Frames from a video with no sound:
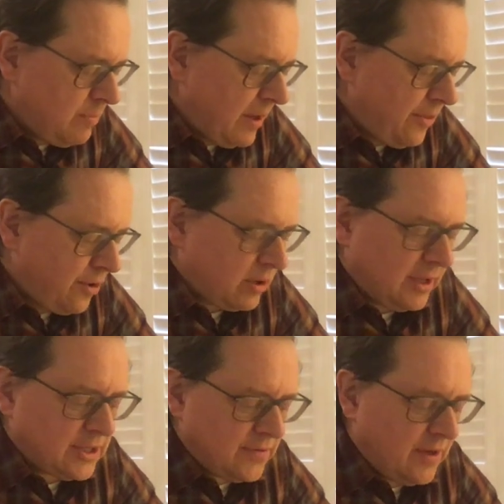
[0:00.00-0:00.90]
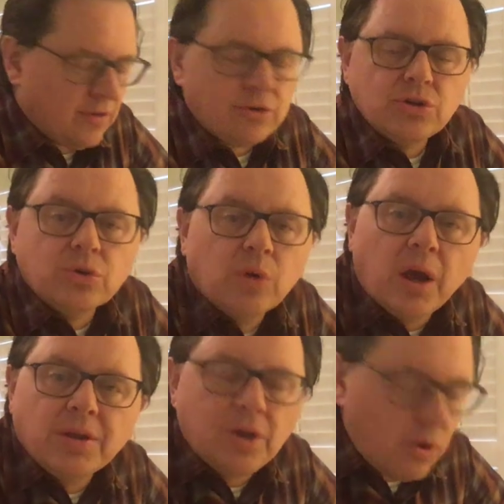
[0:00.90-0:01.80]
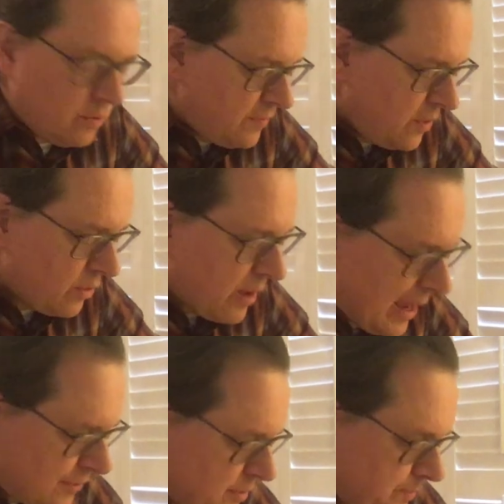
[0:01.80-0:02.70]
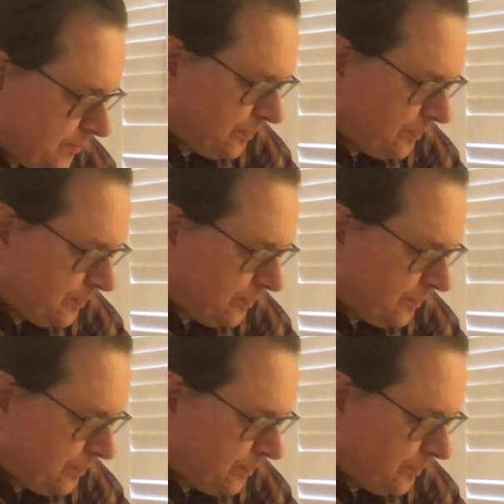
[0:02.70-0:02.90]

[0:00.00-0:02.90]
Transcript: by the circulation of hitherto unknown photographs.